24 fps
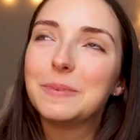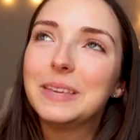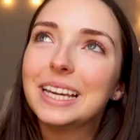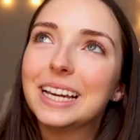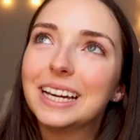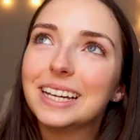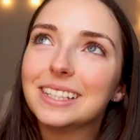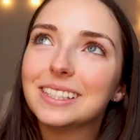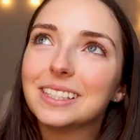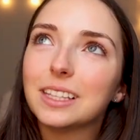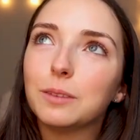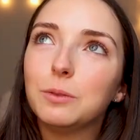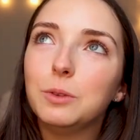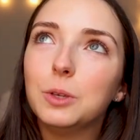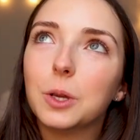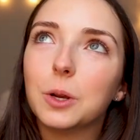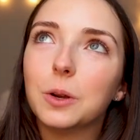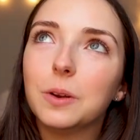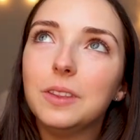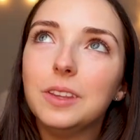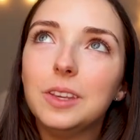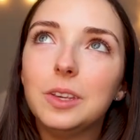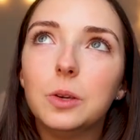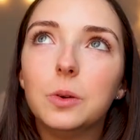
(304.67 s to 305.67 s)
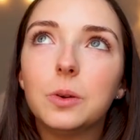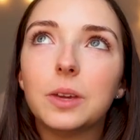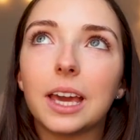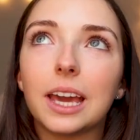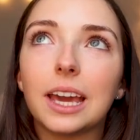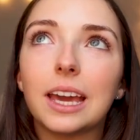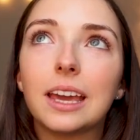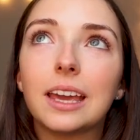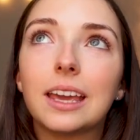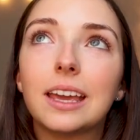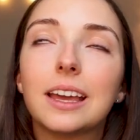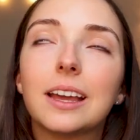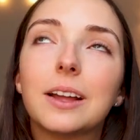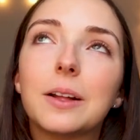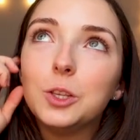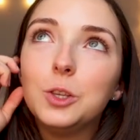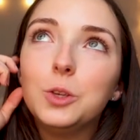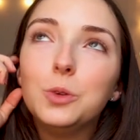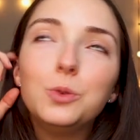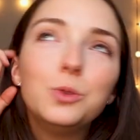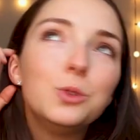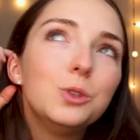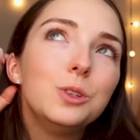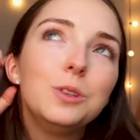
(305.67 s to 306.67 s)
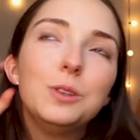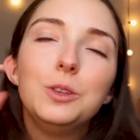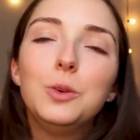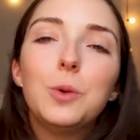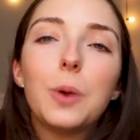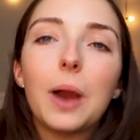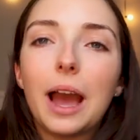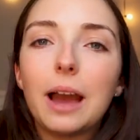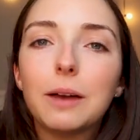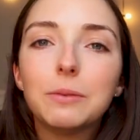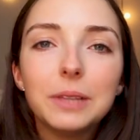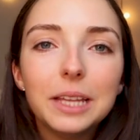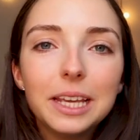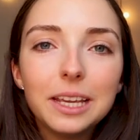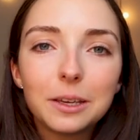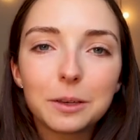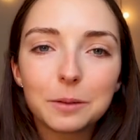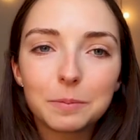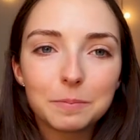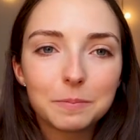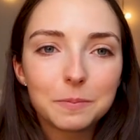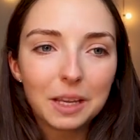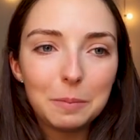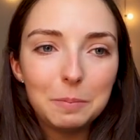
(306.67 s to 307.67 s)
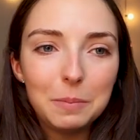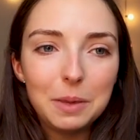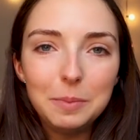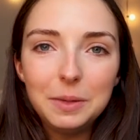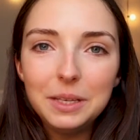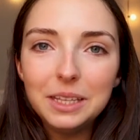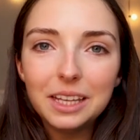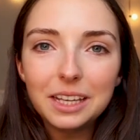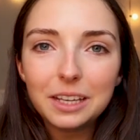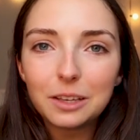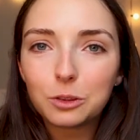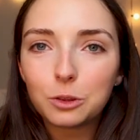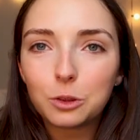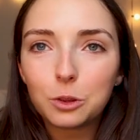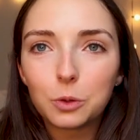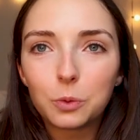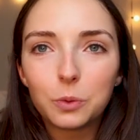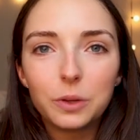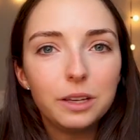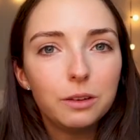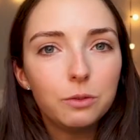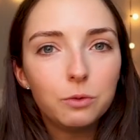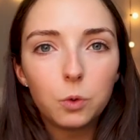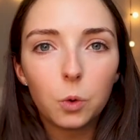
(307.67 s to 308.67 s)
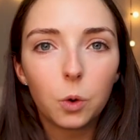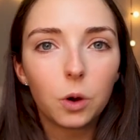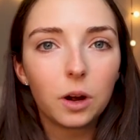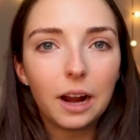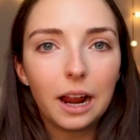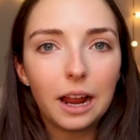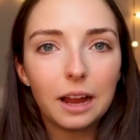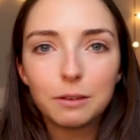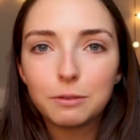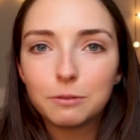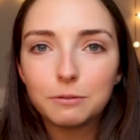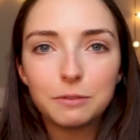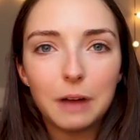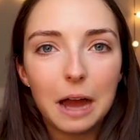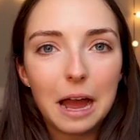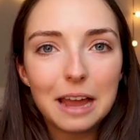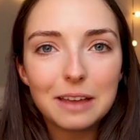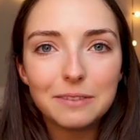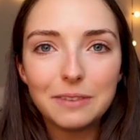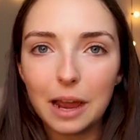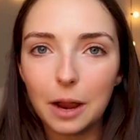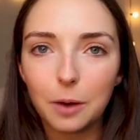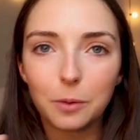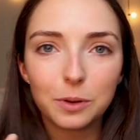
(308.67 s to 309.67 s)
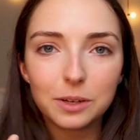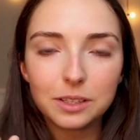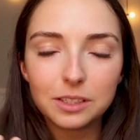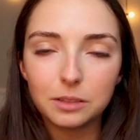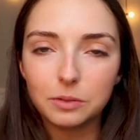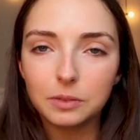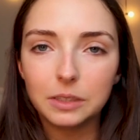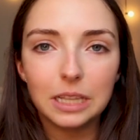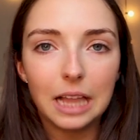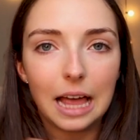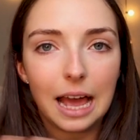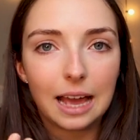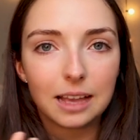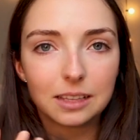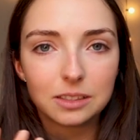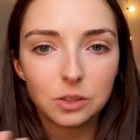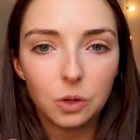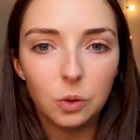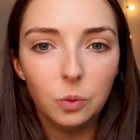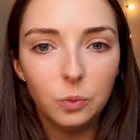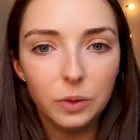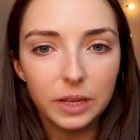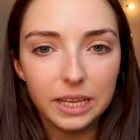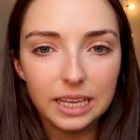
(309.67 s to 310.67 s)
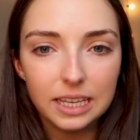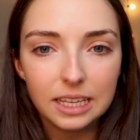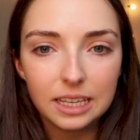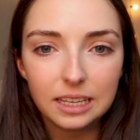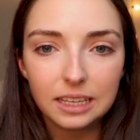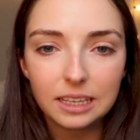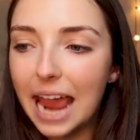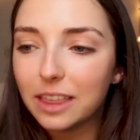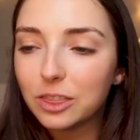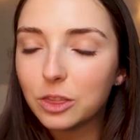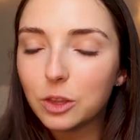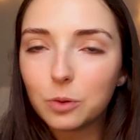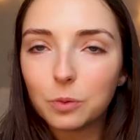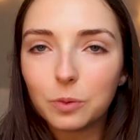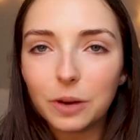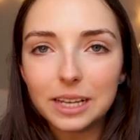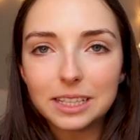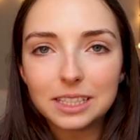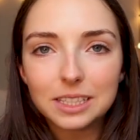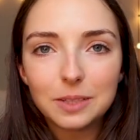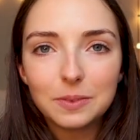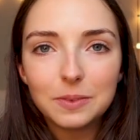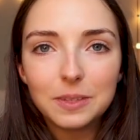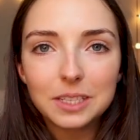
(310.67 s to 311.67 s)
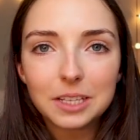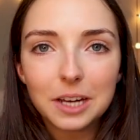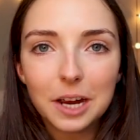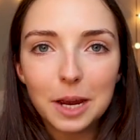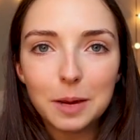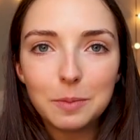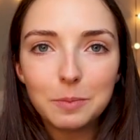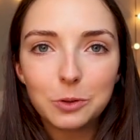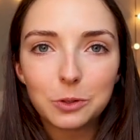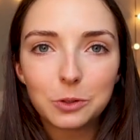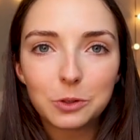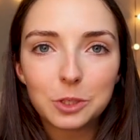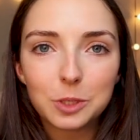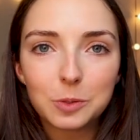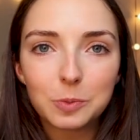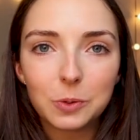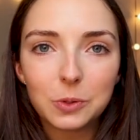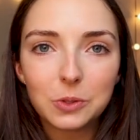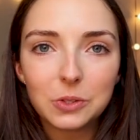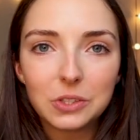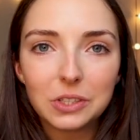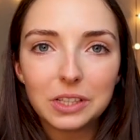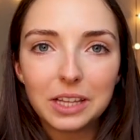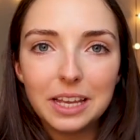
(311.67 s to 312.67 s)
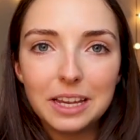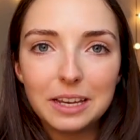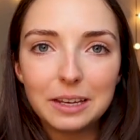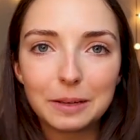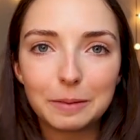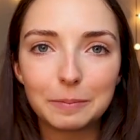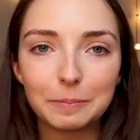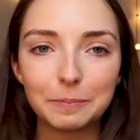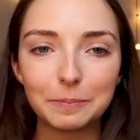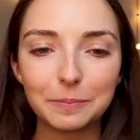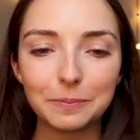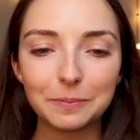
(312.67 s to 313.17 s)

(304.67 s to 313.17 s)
Because if you go to the U K, you you have like maybe like three, four, five hours of class a week, and the rest of the time you're just supposed to like